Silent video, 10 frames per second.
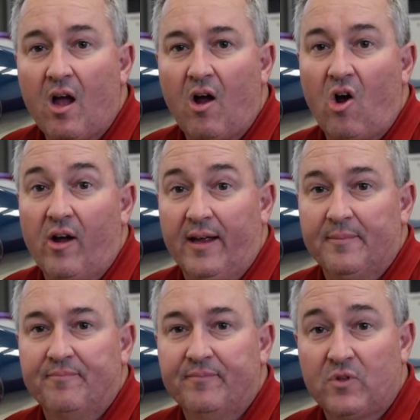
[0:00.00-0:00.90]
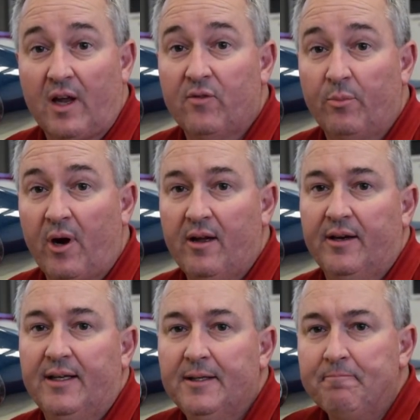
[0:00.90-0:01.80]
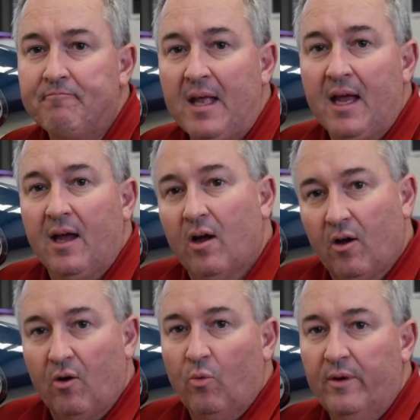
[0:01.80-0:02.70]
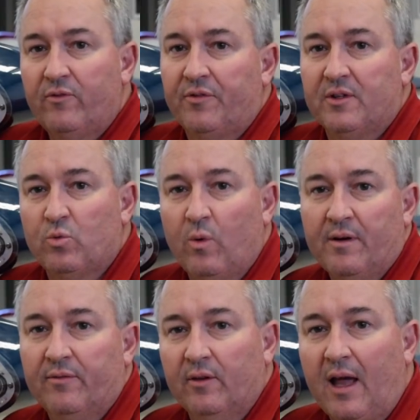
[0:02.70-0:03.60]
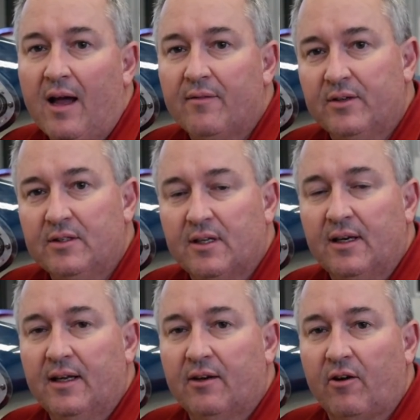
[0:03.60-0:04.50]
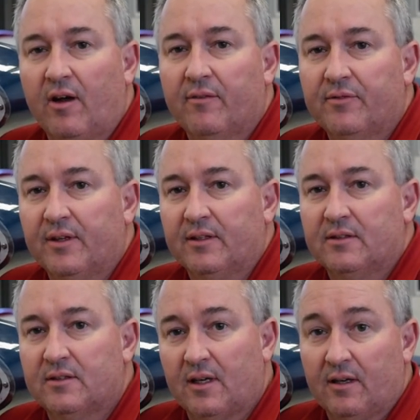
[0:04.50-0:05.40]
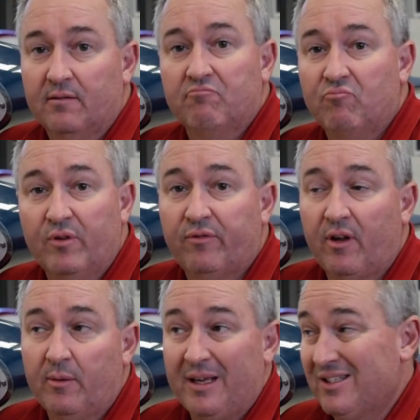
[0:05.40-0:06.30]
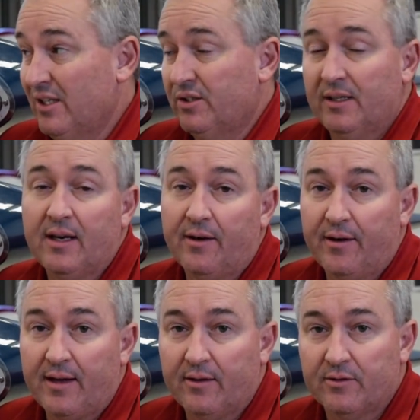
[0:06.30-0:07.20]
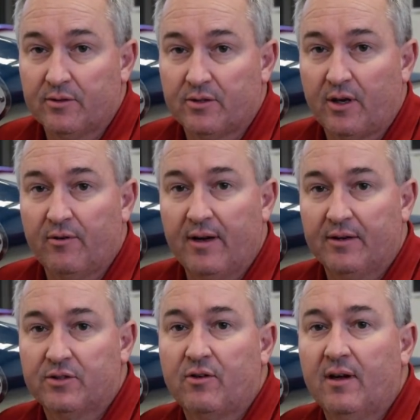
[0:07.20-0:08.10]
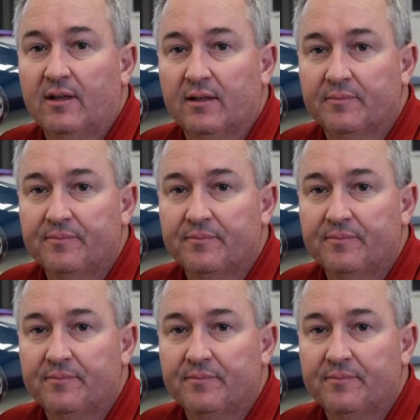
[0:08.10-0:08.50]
Hi, David Brown here. We've got this wonderful RV-10 aircraft that we've flown about 1,600 hours or so around Australia